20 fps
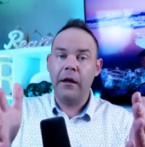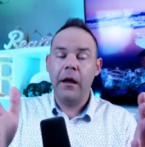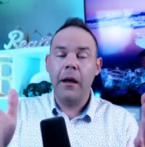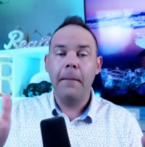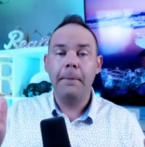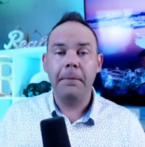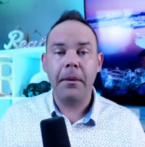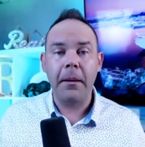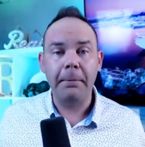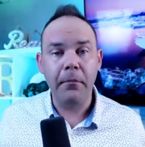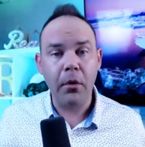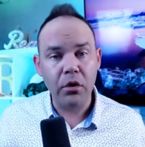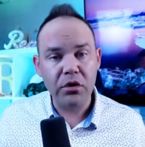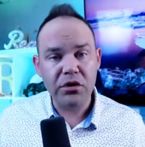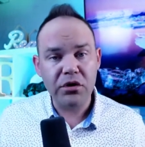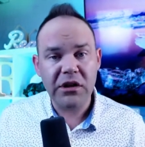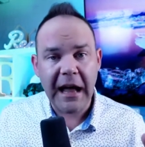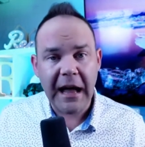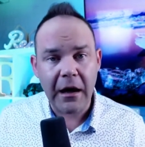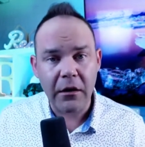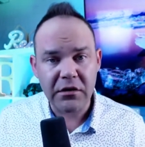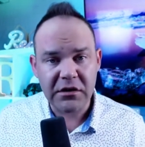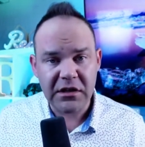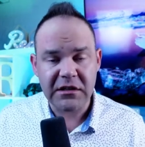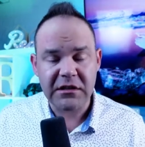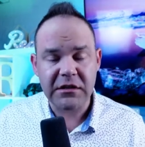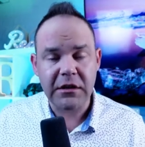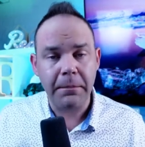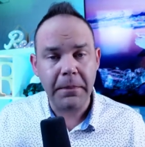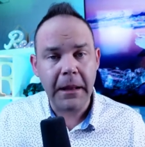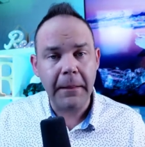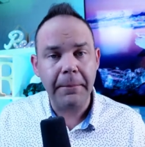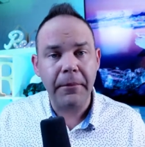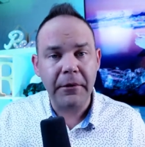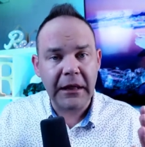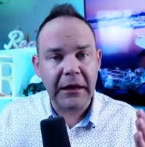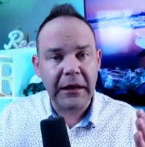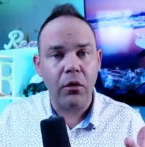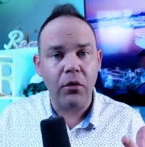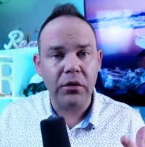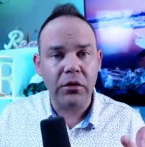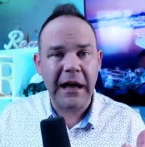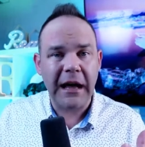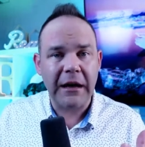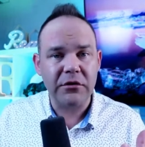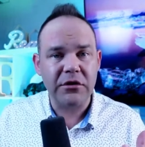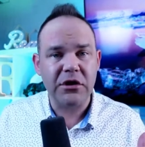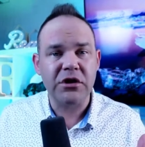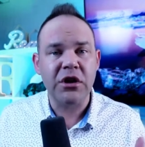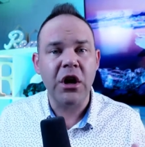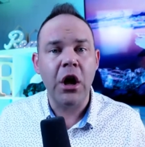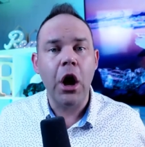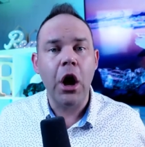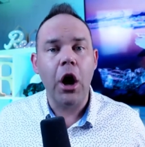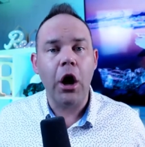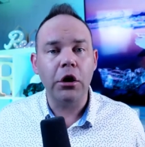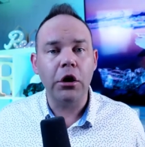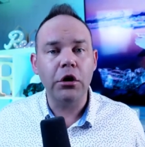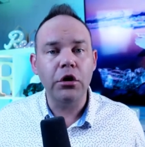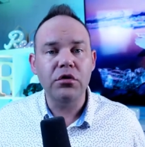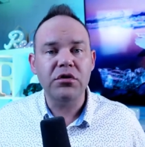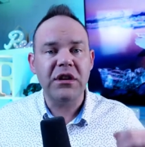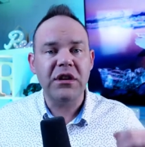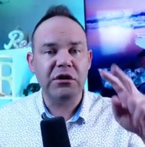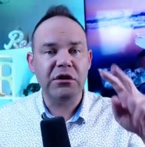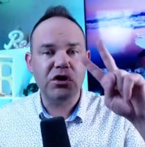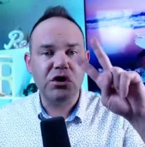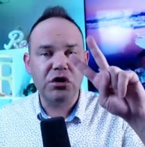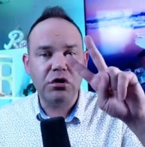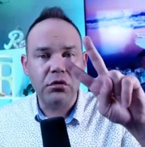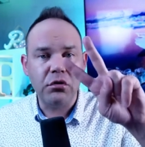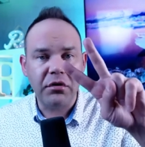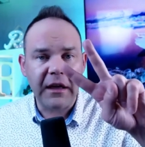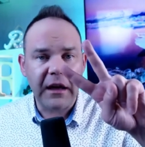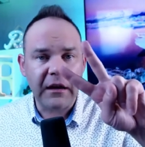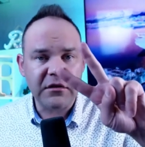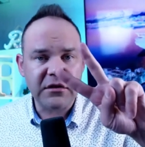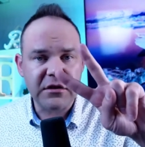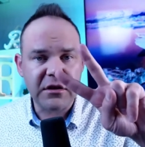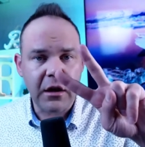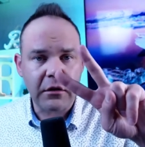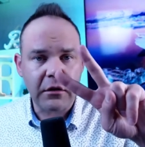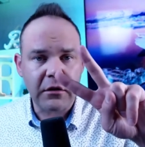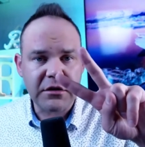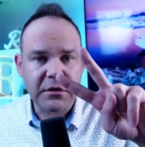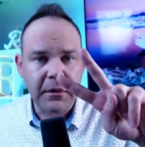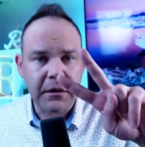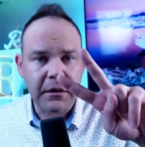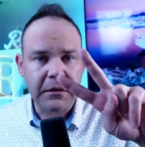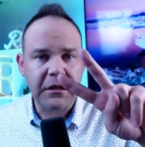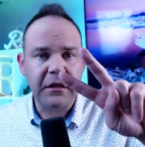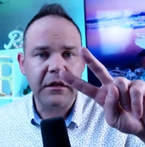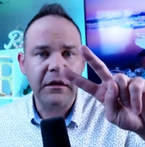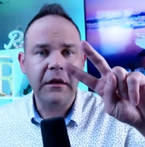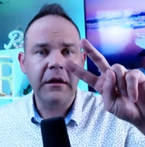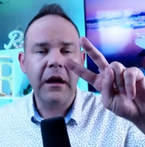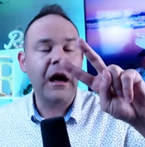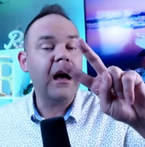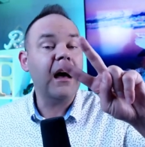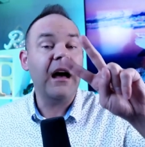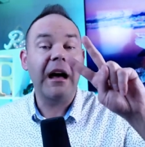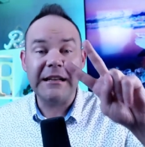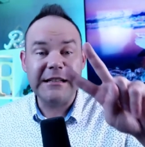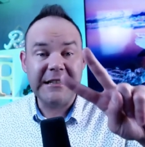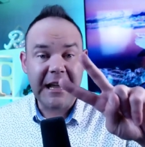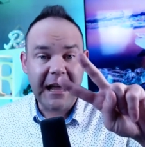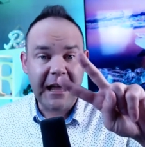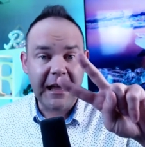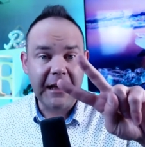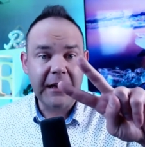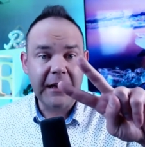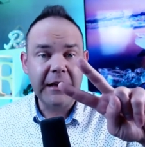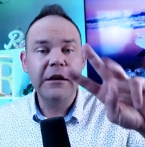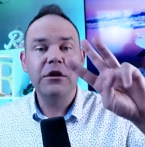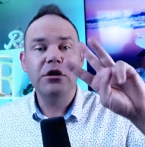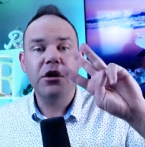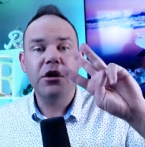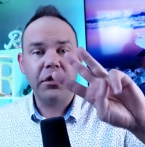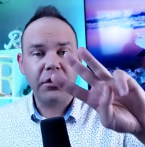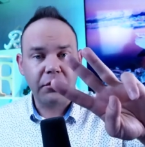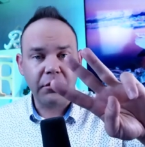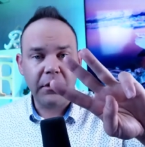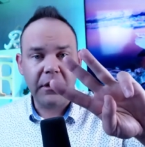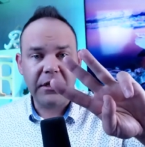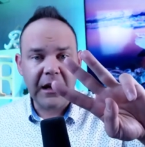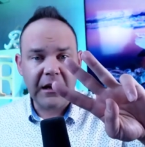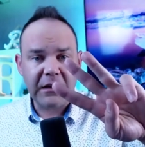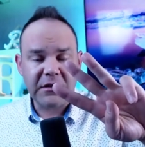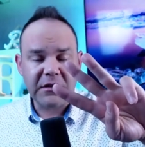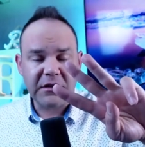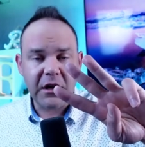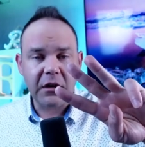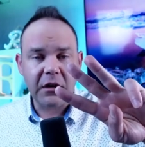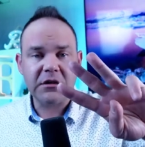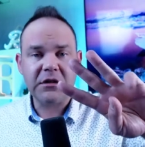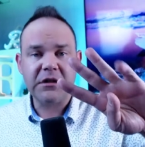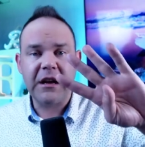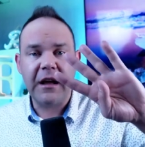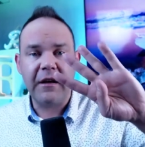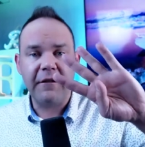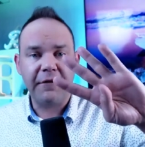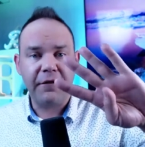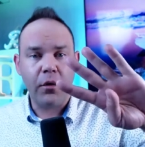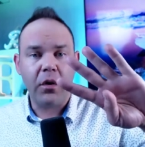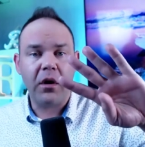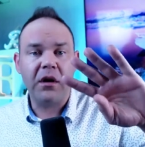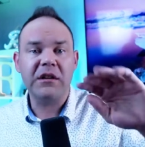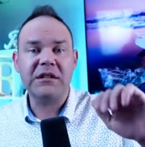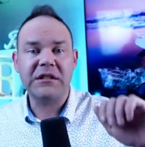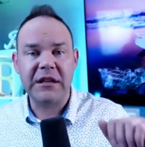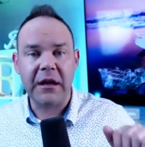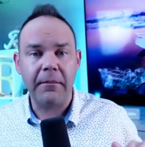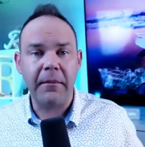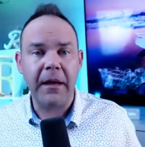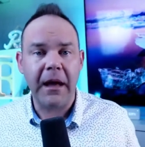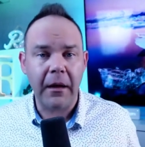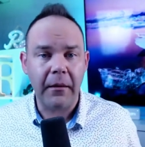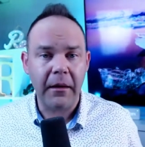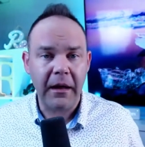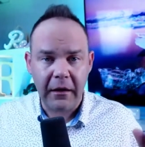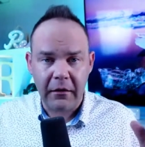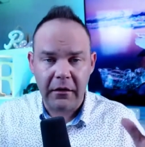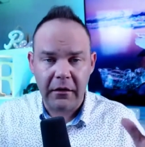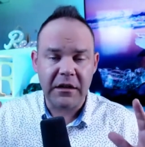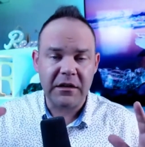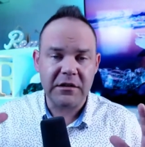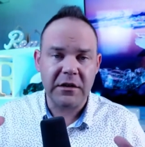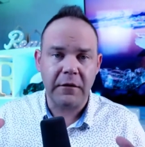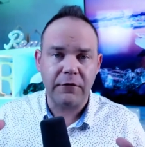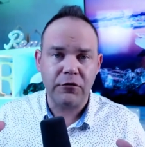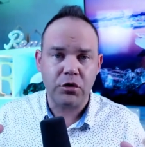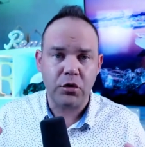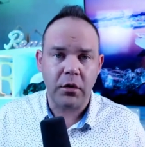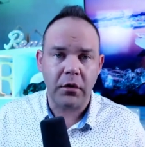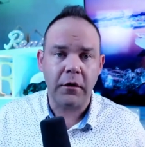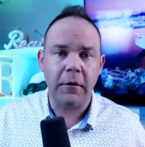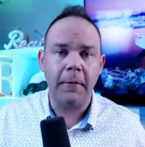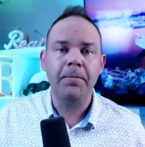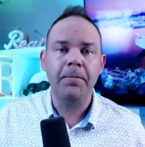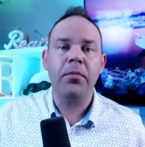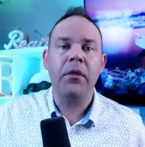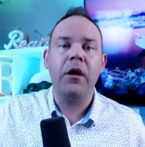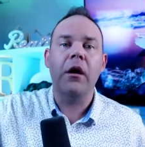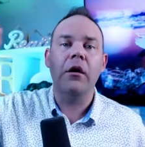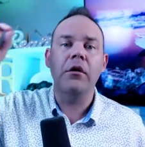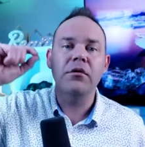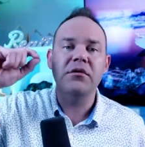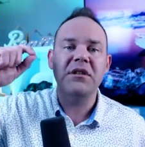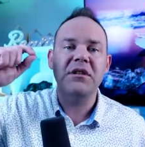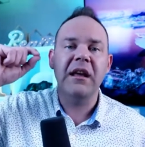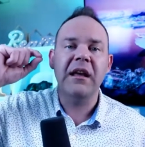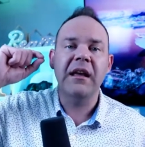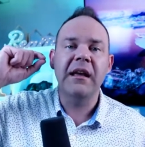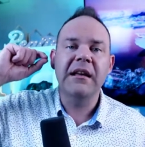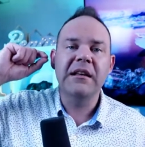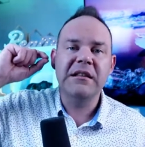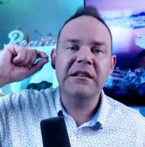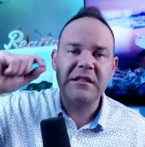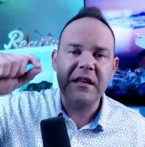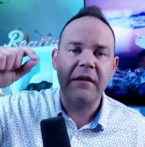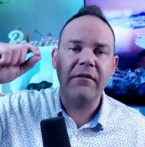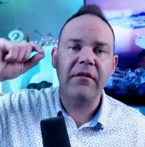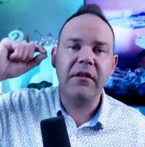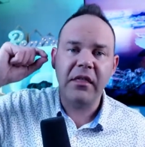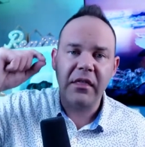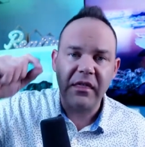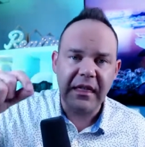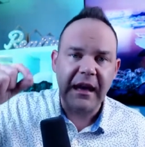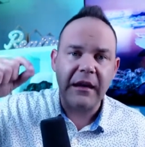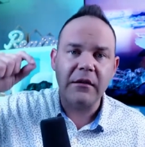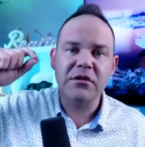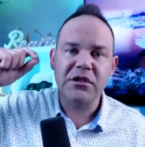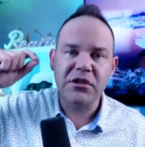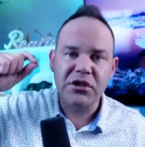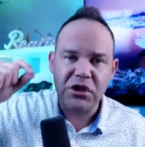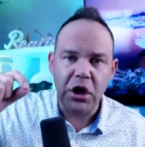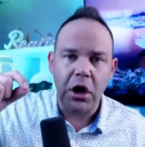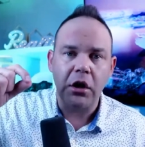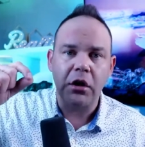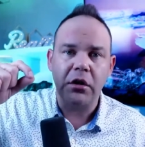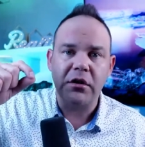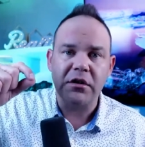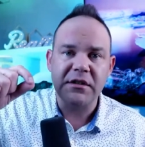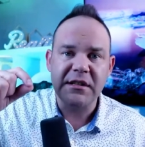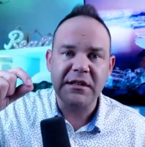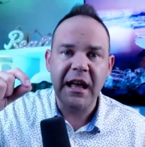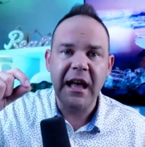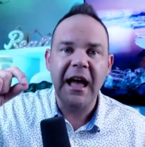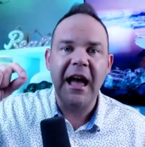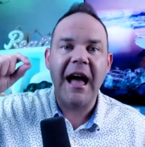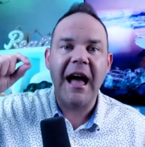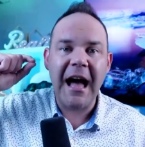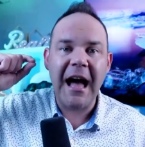But most houses, the people that own houses are losing $2,000 a month, uh, a day, $3,000 a day for some areas of Toronto are losing $7,000 a